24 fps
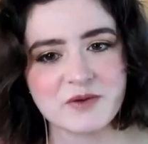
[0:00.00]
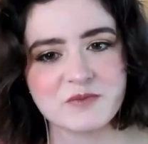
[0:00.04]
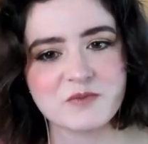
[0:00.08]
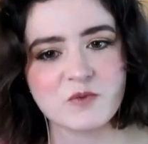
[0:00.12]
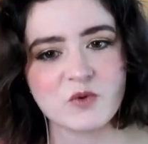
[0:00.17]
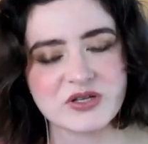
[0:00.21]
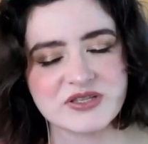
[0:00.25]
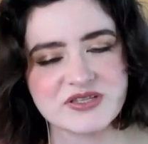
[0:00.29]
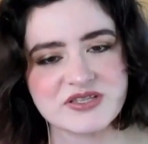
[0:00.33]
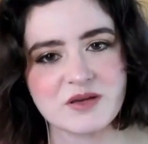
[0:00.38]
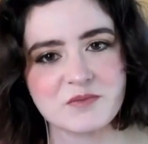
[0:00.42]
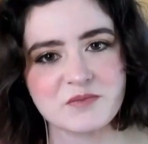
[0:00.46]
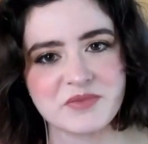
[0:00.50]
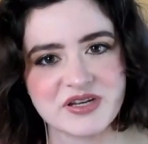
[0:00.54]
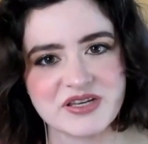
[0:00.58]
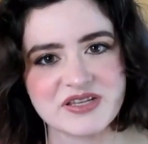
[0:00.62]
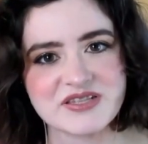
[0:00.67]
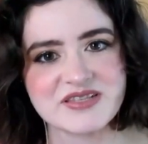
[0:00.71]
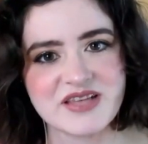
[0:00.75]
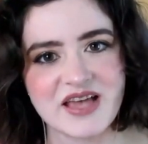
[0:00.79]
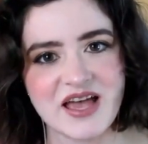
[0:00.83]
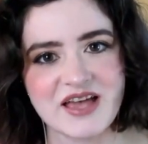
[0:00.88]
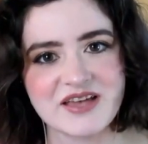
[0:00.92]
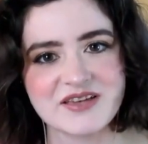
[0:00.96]
what somebody
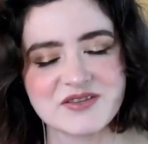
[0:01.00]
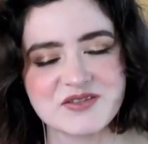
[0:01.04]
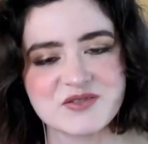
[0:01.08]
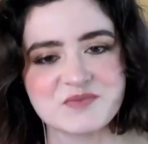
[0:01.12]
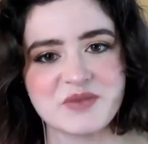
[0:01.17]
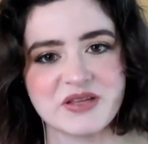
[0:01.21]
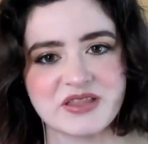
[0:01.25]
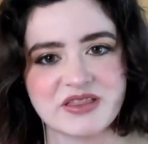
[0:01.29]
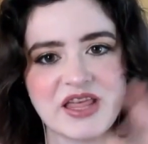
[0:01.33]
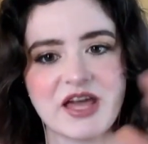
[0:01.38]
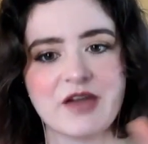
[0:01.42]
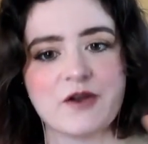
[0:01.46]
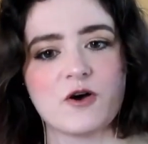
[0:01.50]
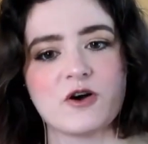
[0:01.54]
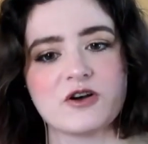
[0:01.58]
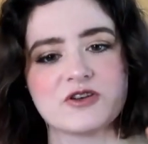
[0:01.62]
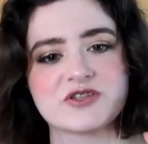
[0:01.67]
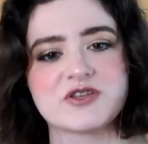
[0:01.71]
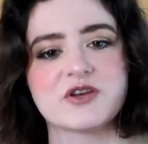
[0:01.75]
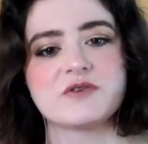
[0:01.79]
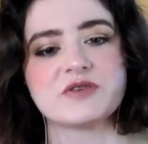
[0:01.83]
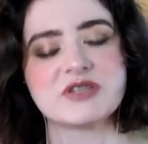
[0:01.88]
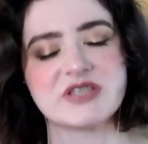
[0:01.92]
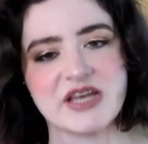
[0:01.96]
says, but then
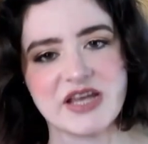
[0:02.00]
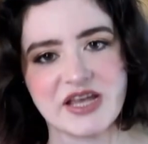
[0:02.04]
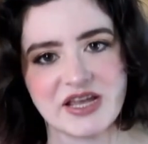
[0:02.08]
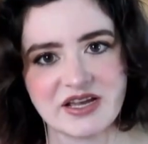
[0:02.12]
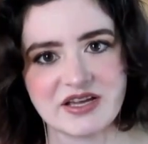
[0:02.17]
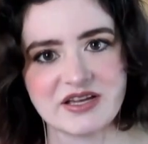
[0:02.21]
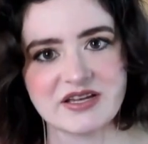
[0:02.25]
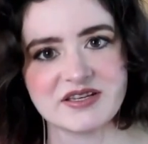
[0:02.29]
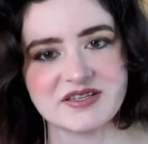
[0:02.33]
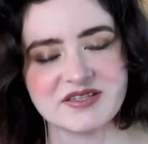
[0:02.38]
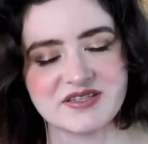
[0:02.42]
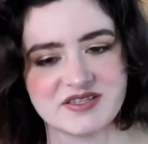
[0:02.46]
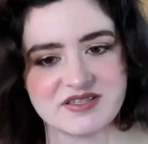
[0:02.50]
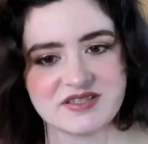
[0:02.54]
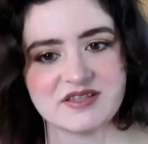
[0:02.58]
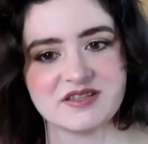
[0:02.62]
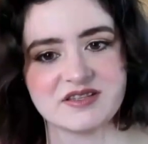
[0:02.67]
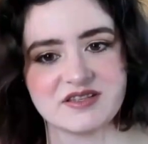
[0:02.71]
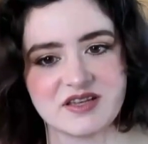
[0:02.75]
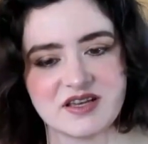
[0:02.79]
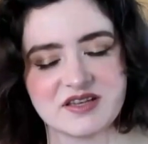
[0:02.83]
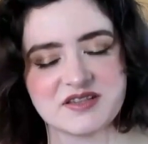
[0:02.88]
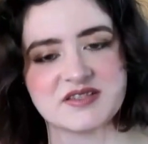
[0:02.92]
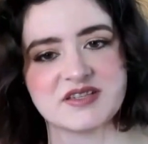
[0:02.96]
also take a
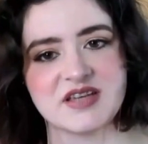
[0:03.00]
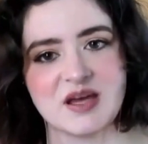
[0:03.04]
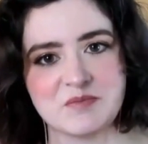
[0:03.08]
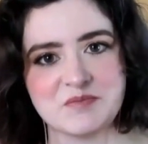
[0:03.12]
step